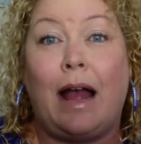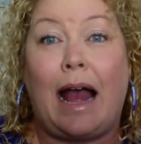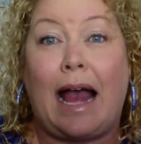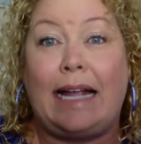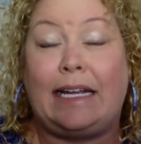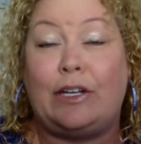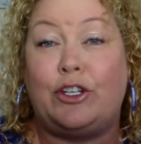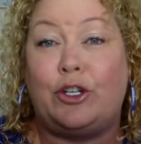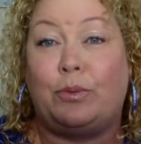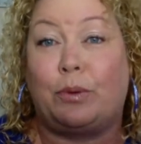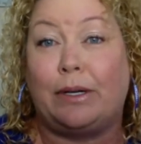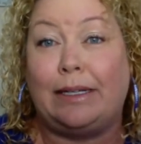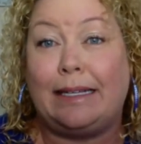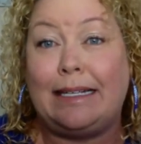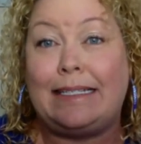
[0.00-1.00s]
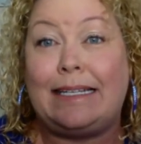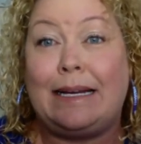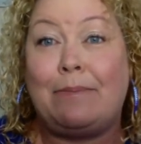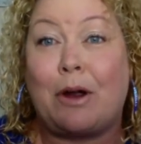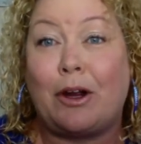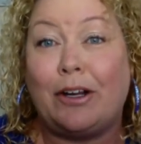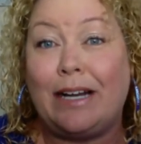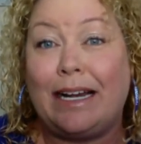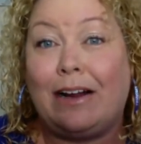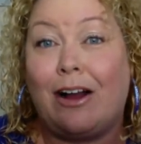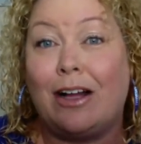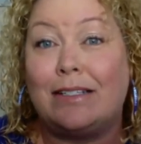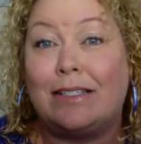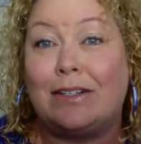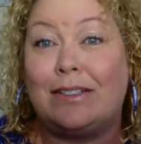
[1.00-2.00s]
I can do pre-listing marketing
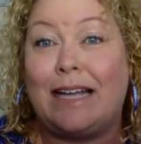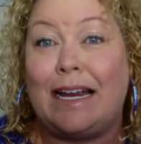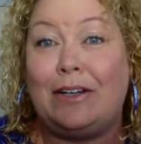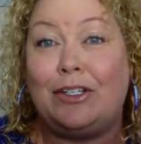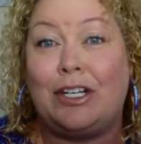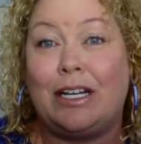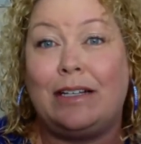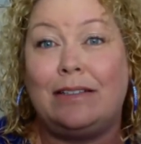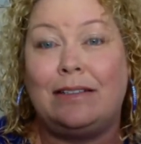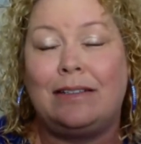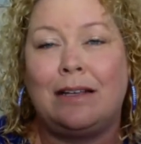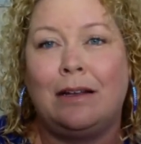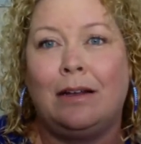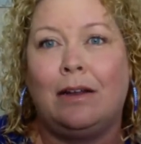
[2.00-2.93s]
consultations.